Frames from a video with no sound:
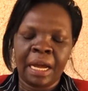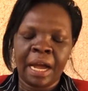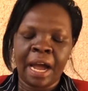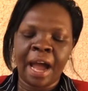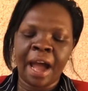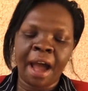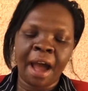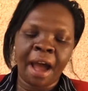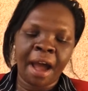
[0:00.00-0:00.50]

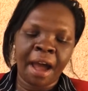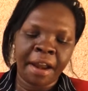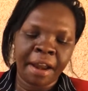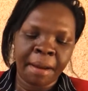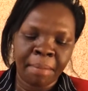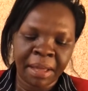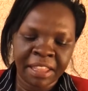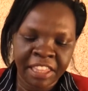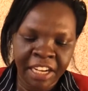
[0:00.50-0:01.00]

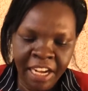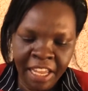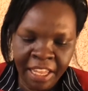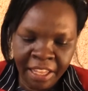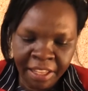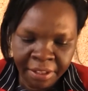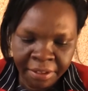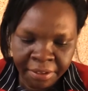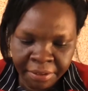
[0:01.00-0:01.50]
Number
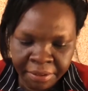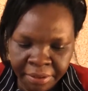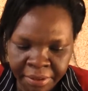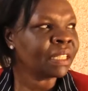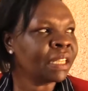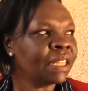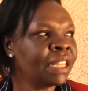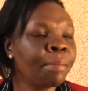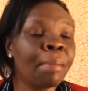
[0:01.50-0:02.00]
three,
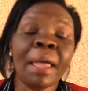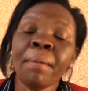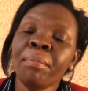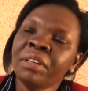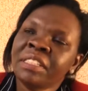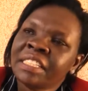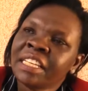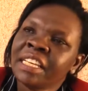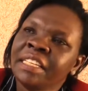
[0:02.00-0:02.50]
the
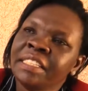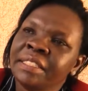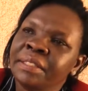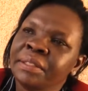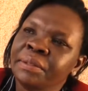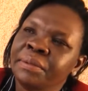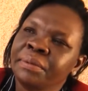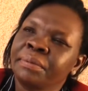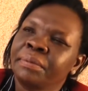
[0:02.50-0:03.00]
Bible
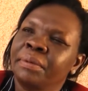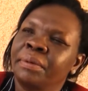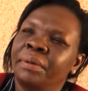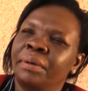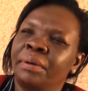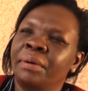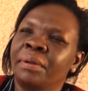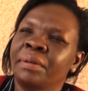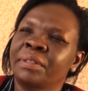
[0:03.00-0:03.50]
says
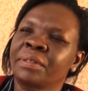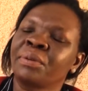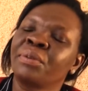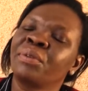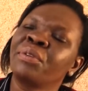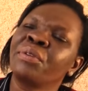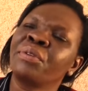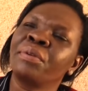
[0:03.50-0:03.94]
also,